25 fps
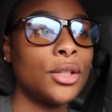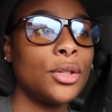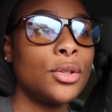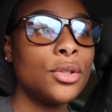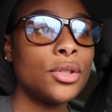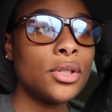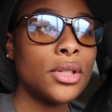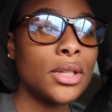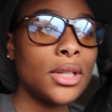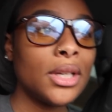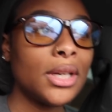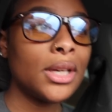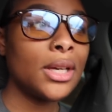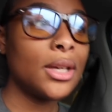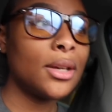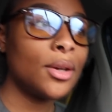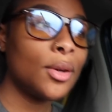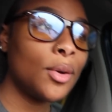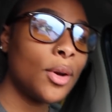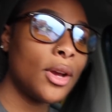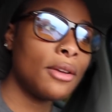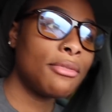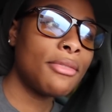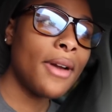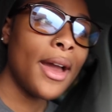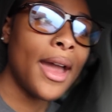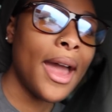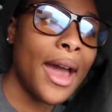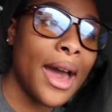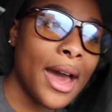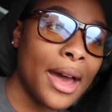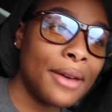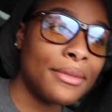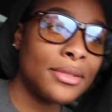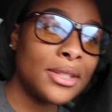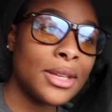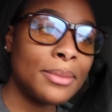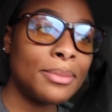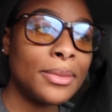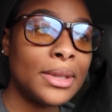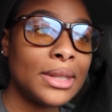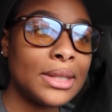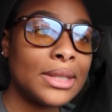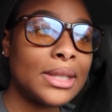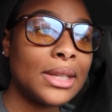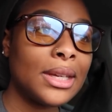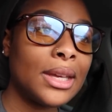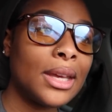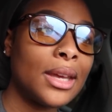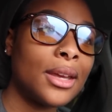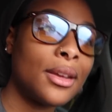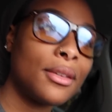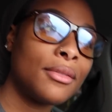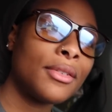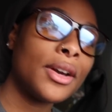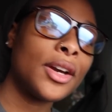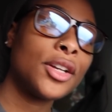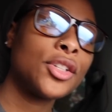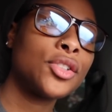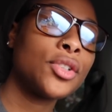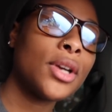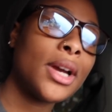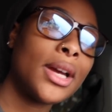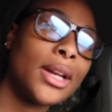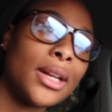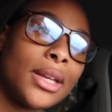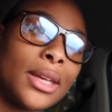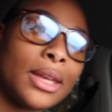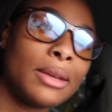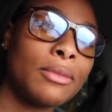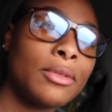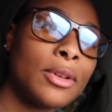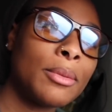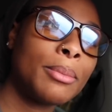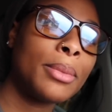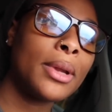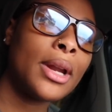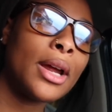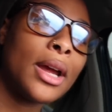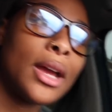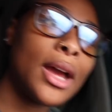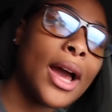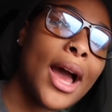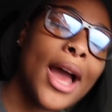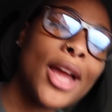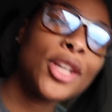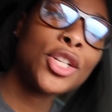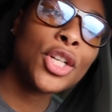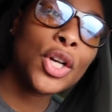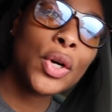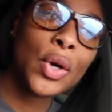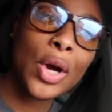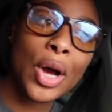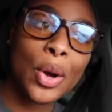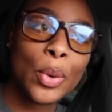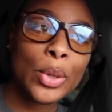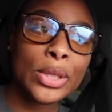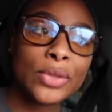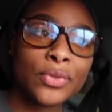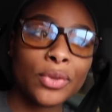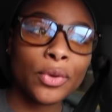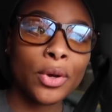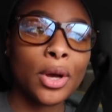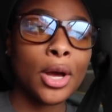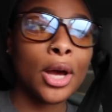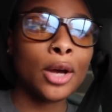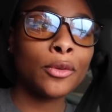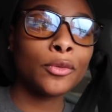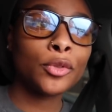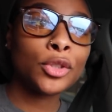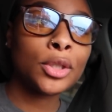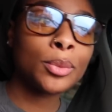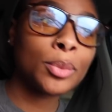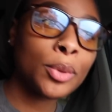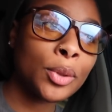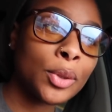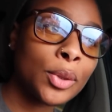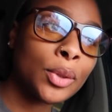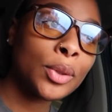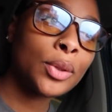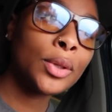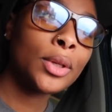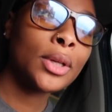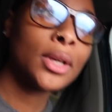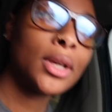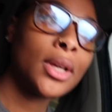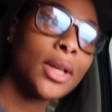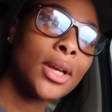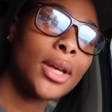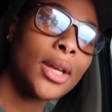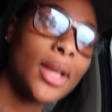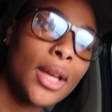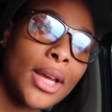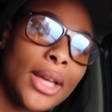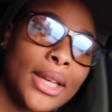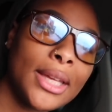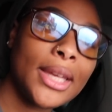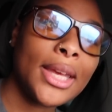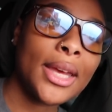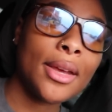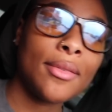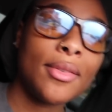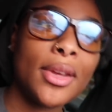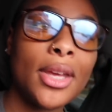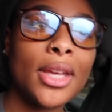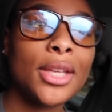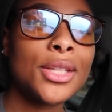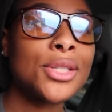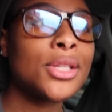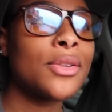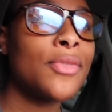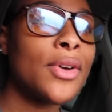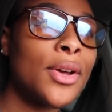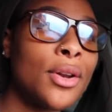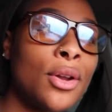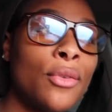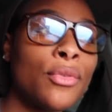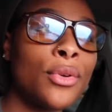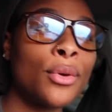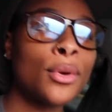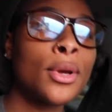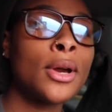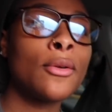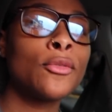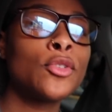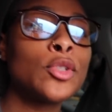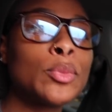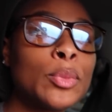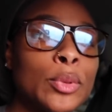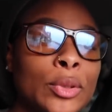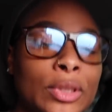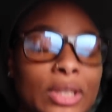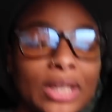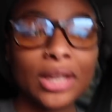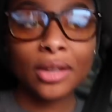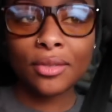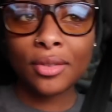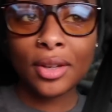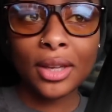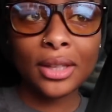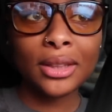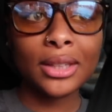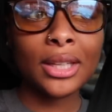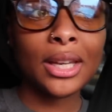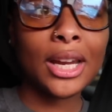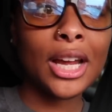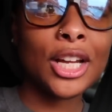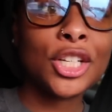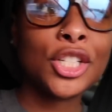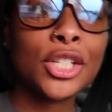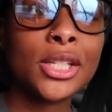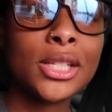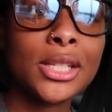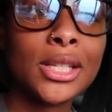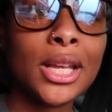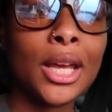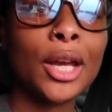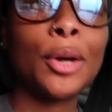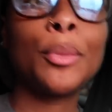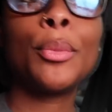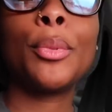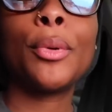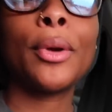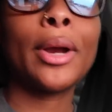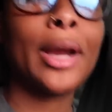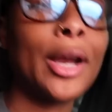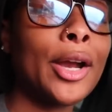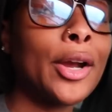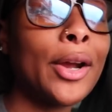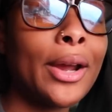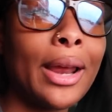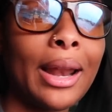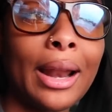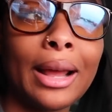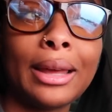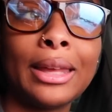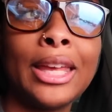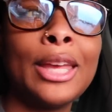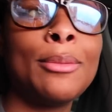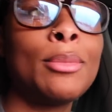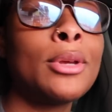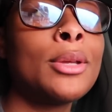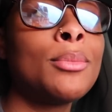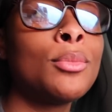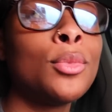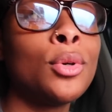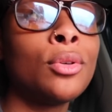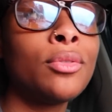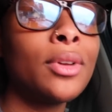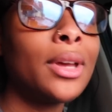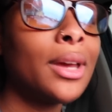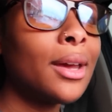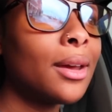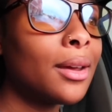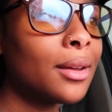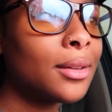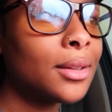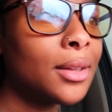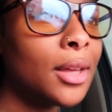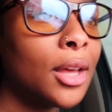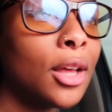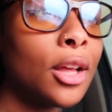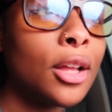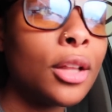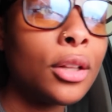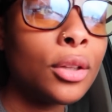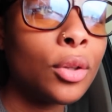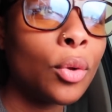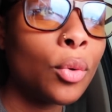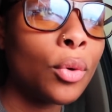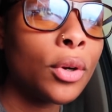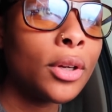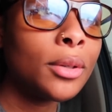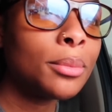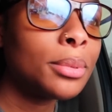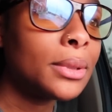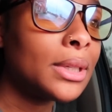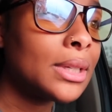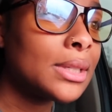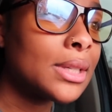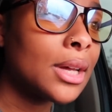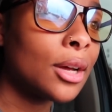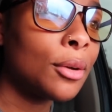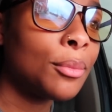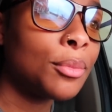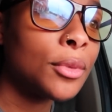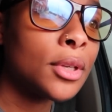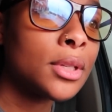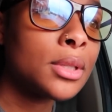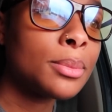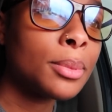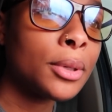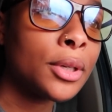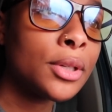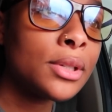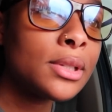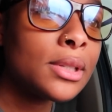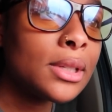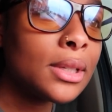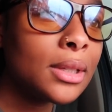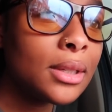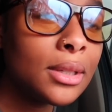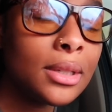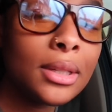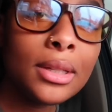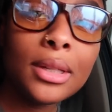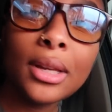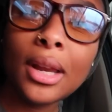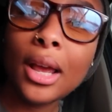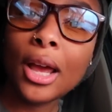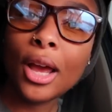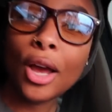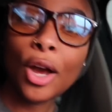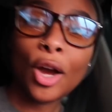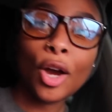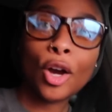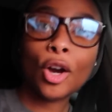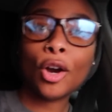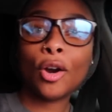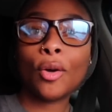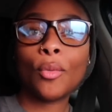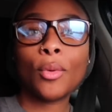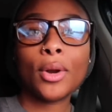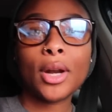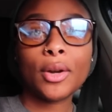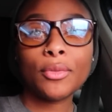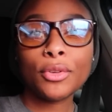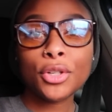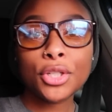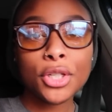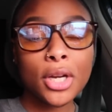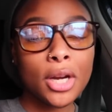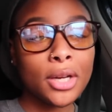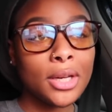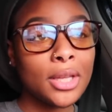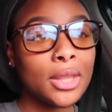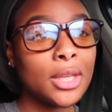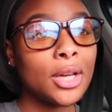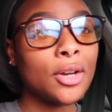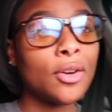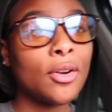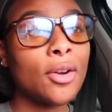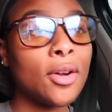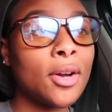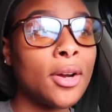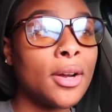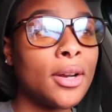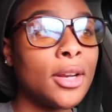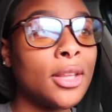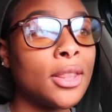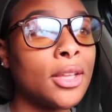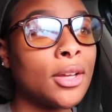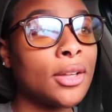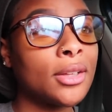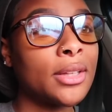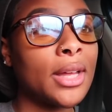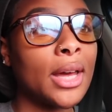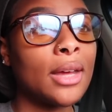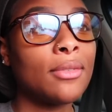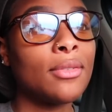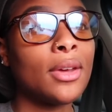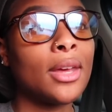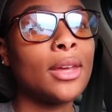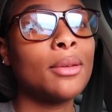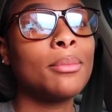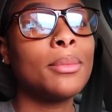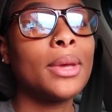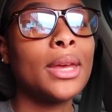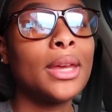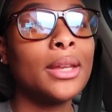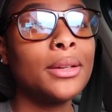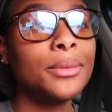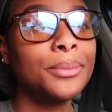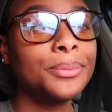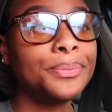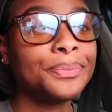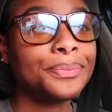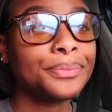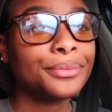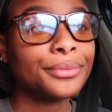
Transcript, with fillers: Usually, if I have something to give, I try to give it, but I, I don't always feel comfortable giving so if i don't feel comfortable giving then i just say a prayer and i keep it moving lord please help this person on whatever journey they're on in their life amen